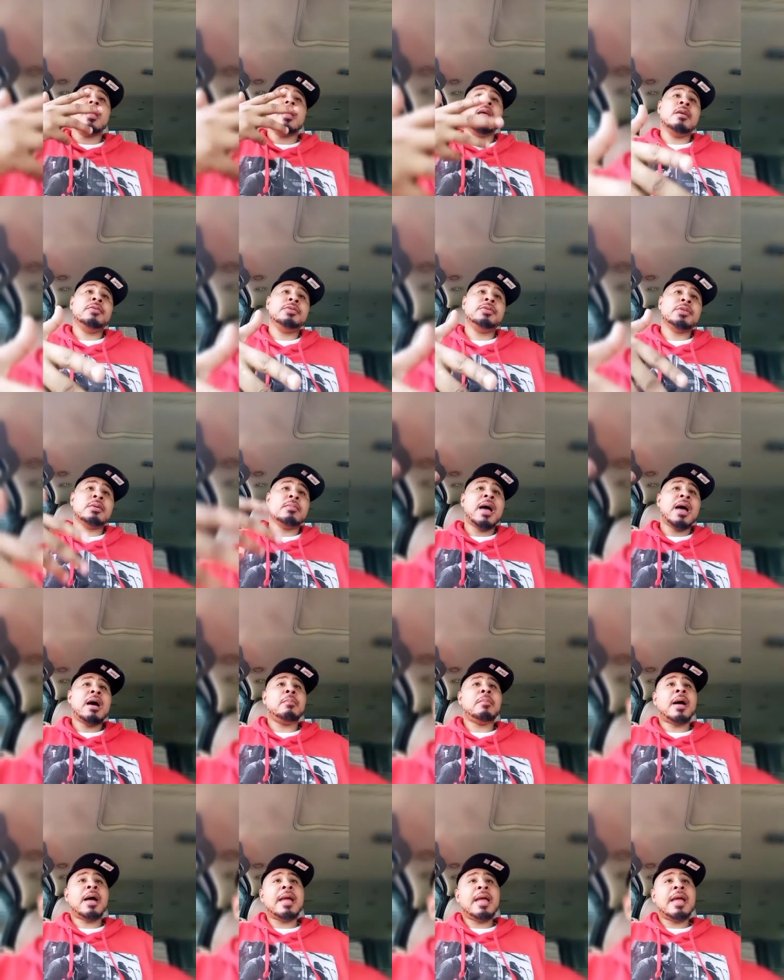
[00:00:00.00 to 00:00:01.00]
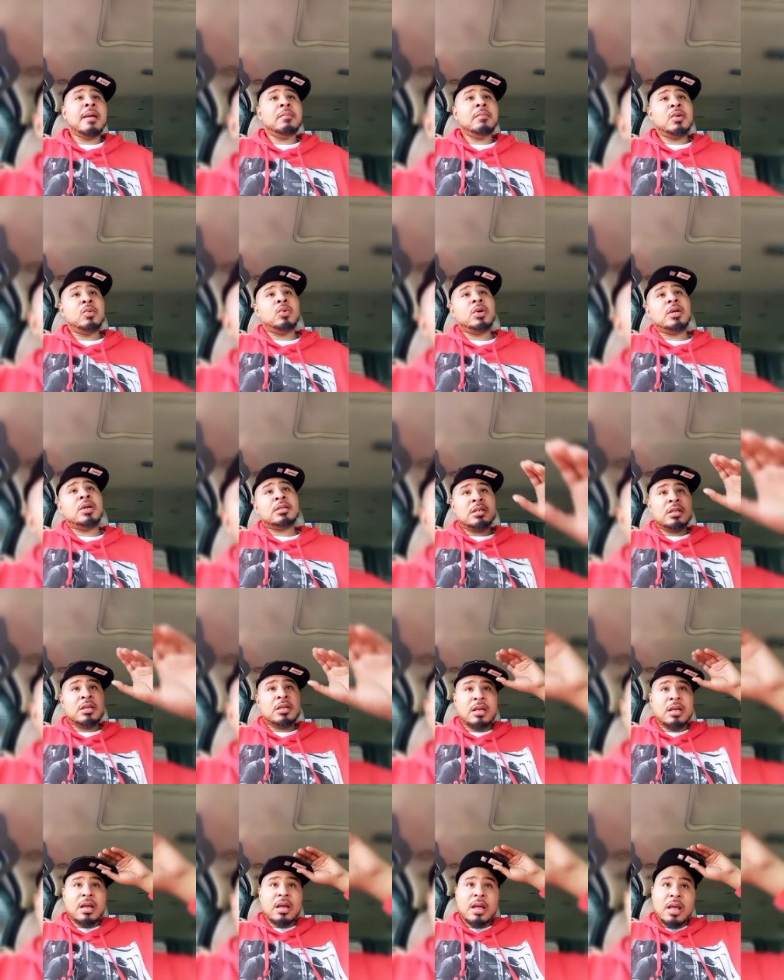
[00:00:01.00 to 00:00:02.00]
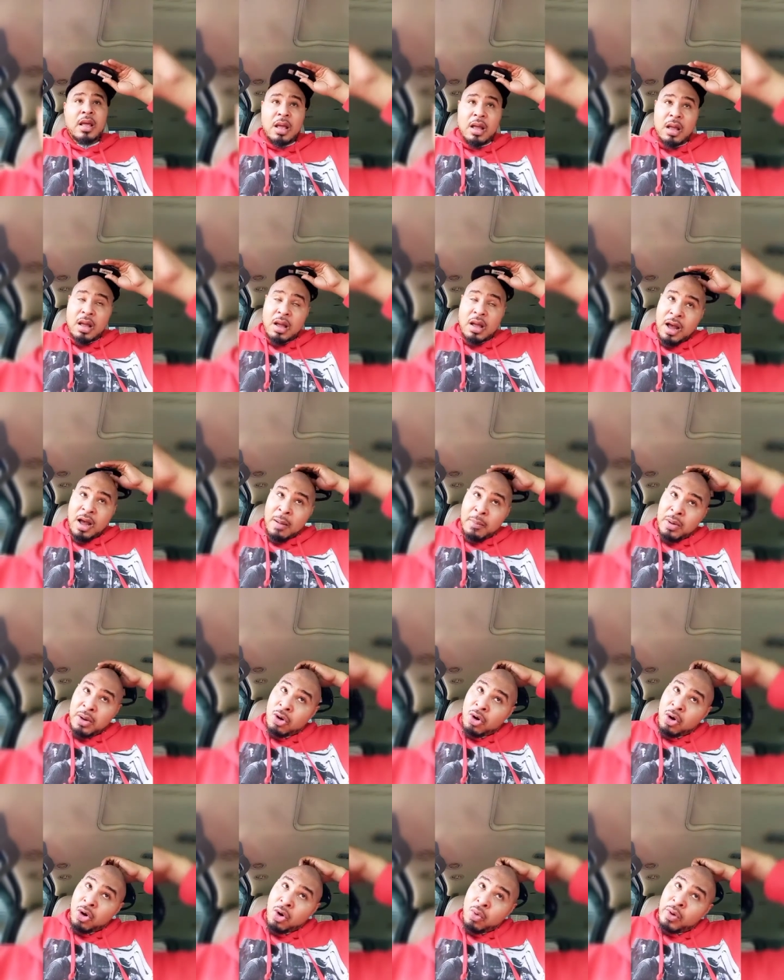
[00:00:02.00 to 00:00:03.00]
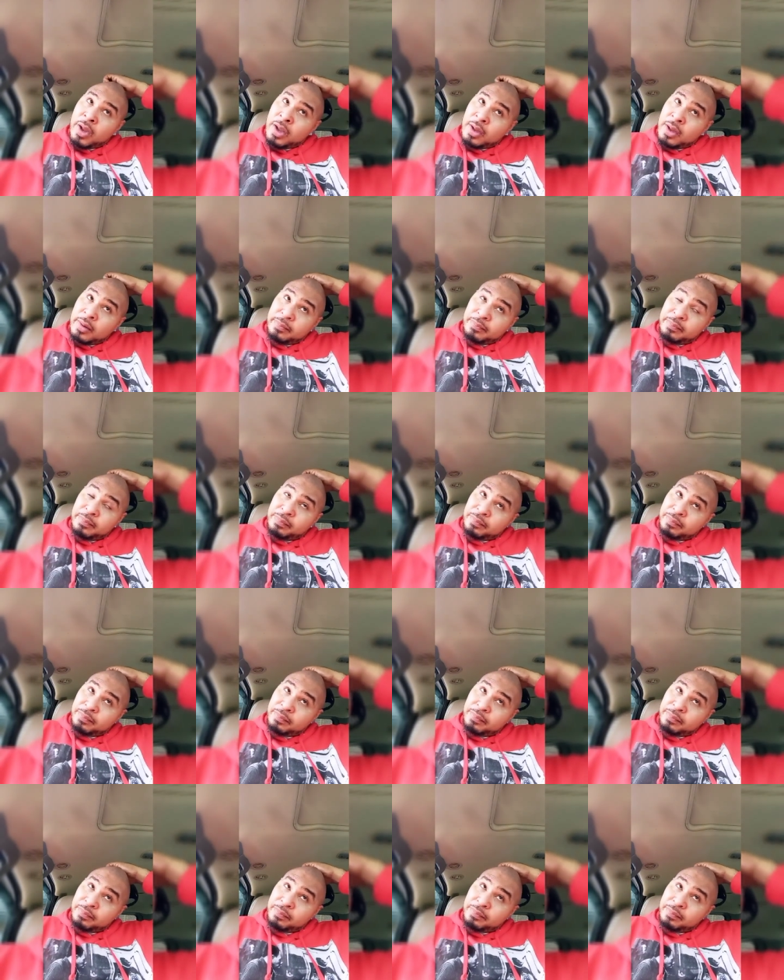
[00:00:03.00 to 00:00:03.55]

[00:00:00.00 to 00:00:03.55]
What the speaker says: If somehow Miami wins it, I'm gonna go with.